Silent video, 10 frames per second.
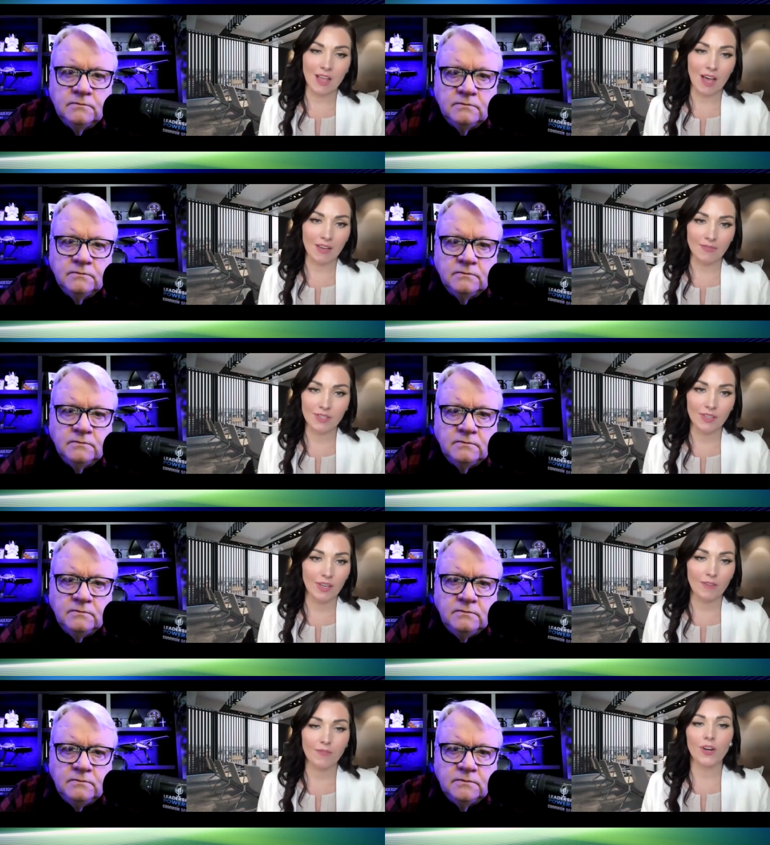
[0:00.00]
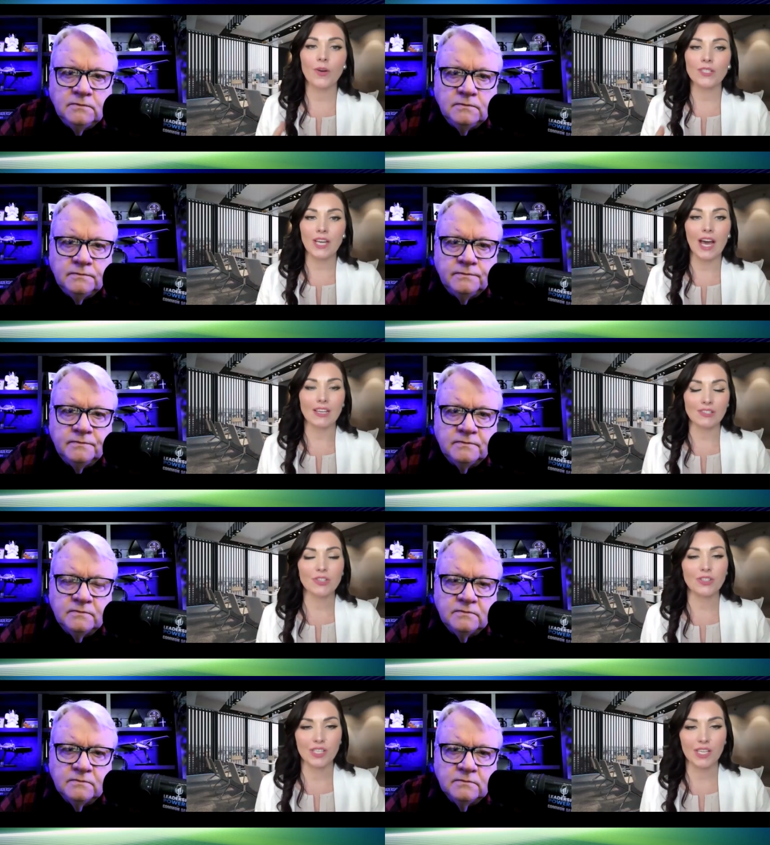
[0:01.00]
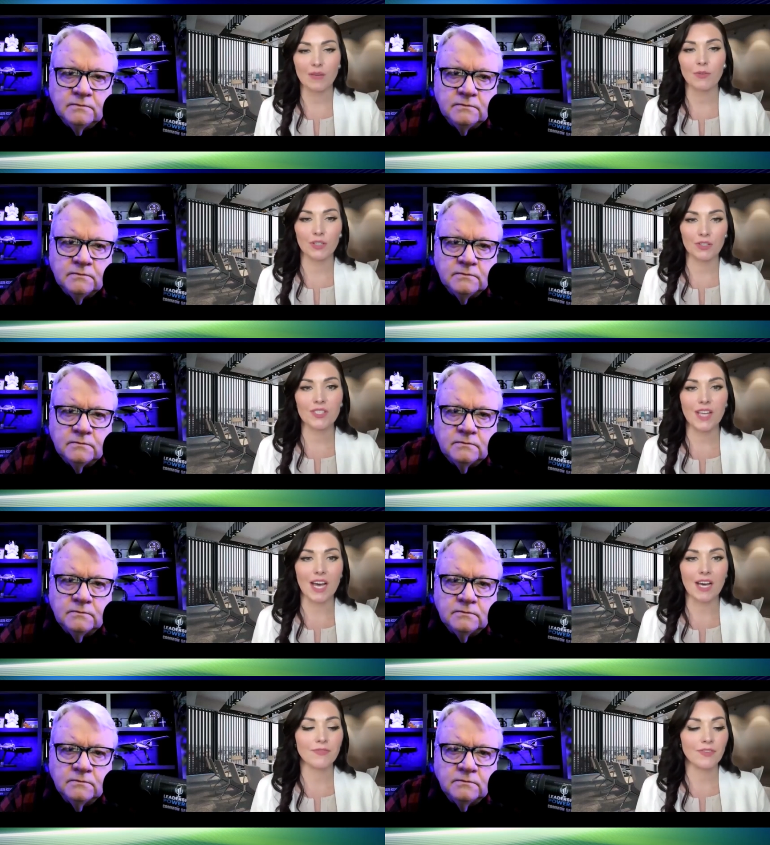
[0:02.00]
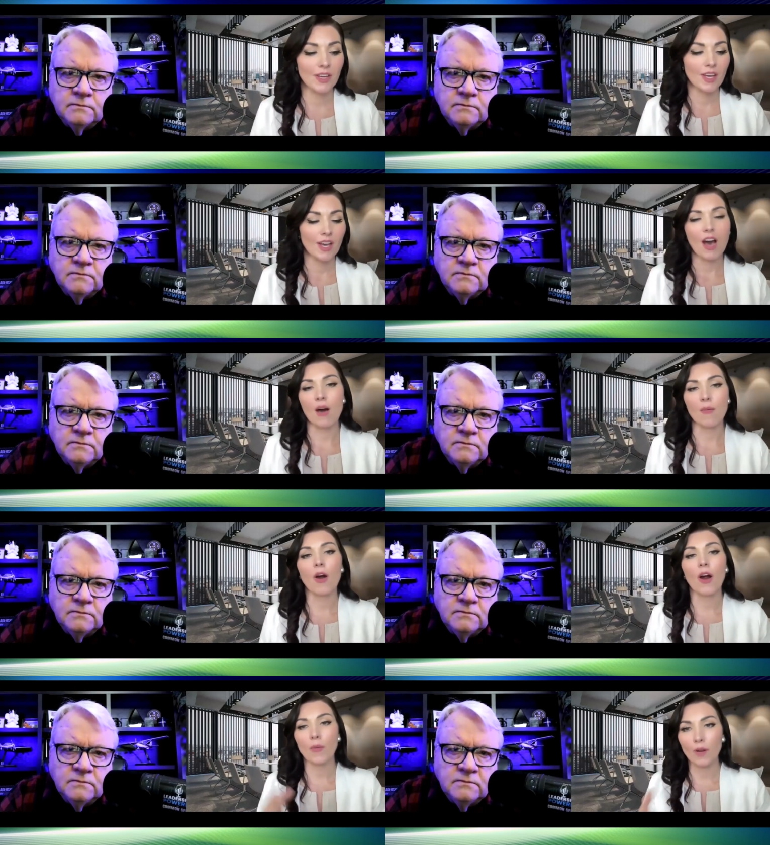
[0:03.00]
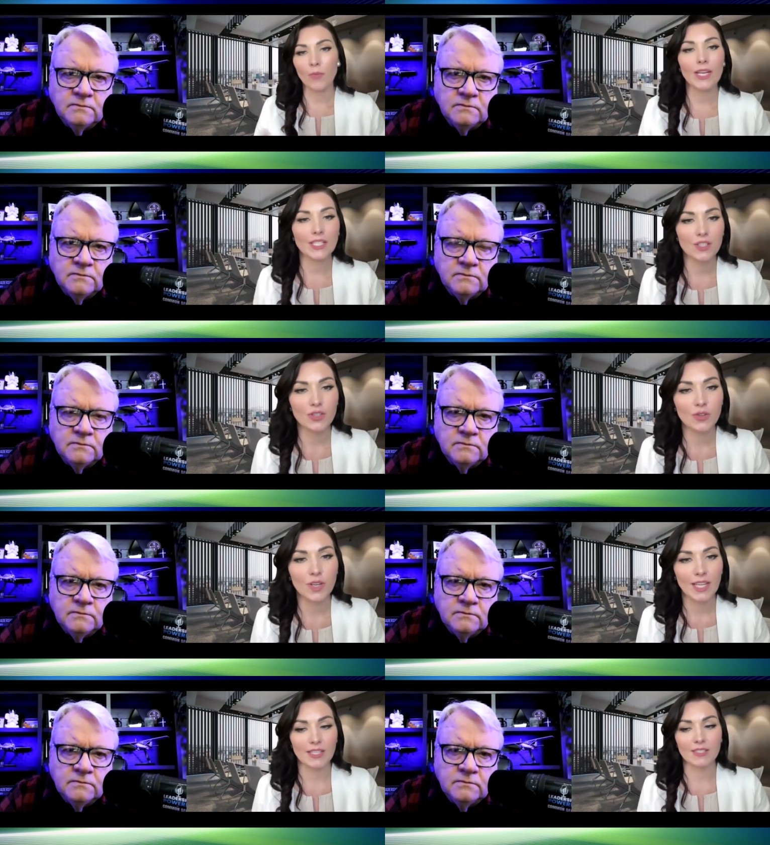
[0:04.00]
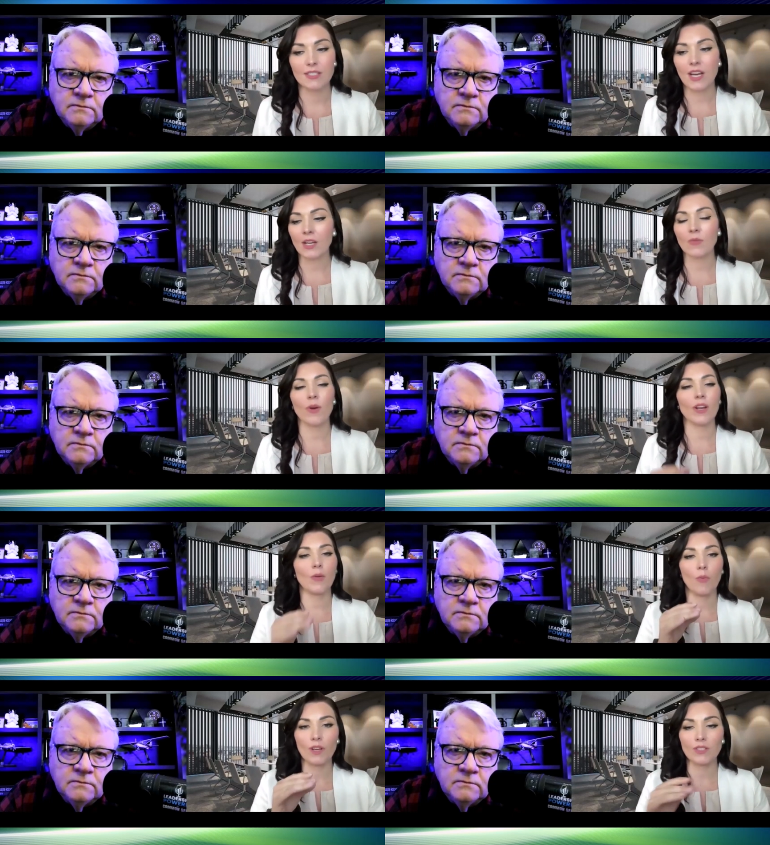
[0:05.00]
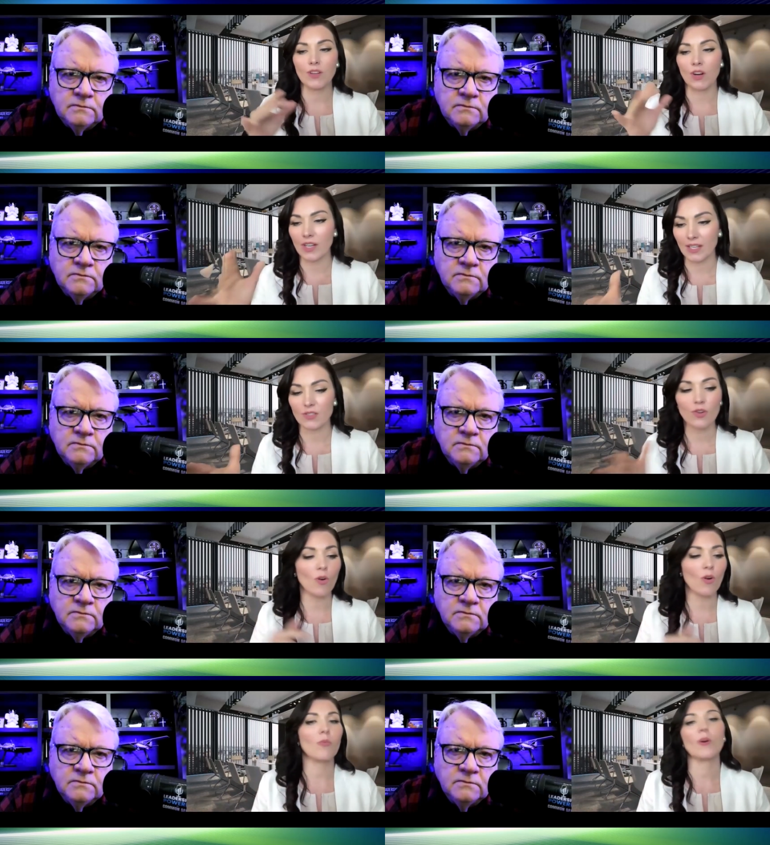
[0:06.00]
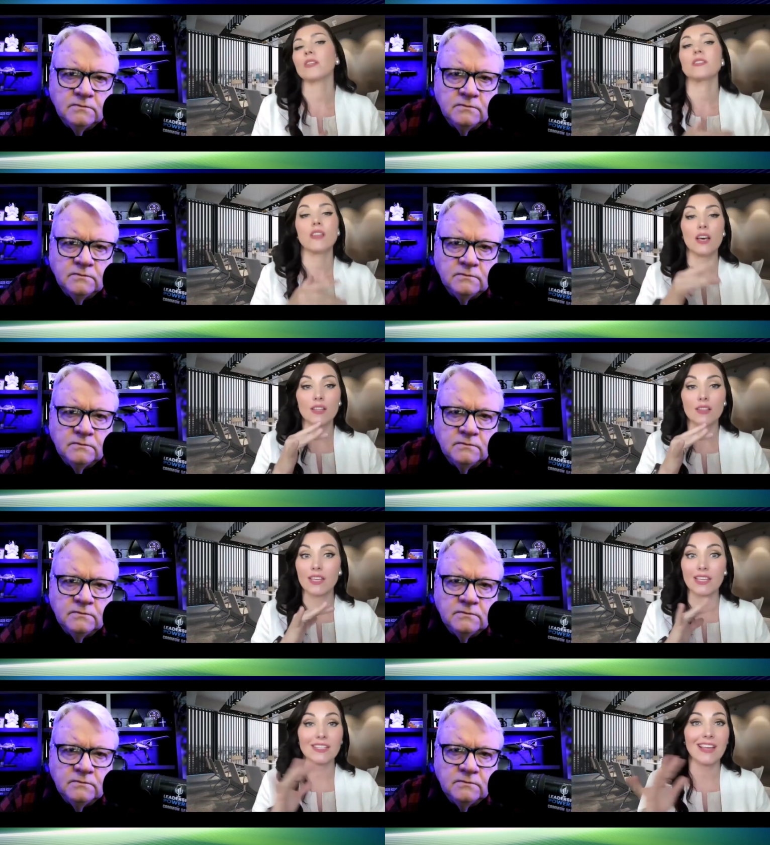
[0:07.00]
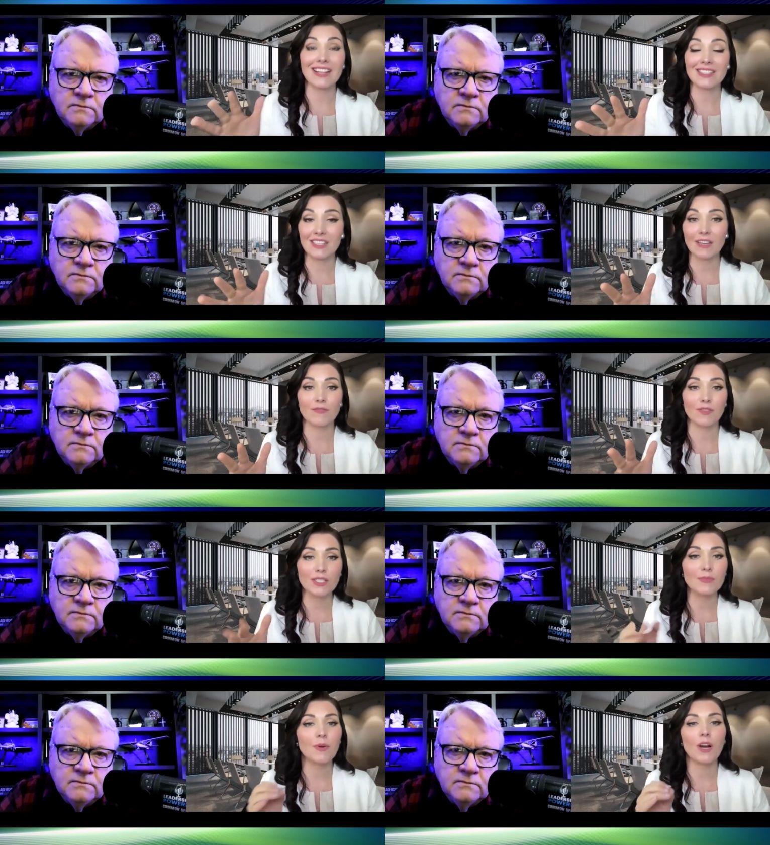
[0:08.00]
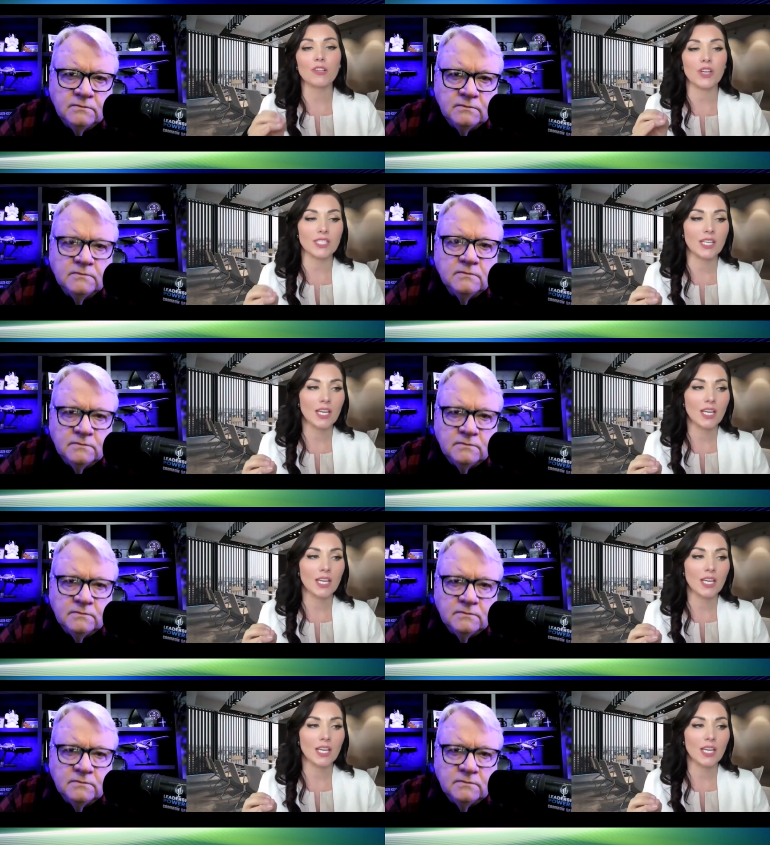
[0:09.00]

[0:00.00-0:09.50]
Speaker 1: lives. If you're going to ask your team or your staff, um, all right, what do we need to do to get this done? What, what is our next goal? What is the, the end date for this project?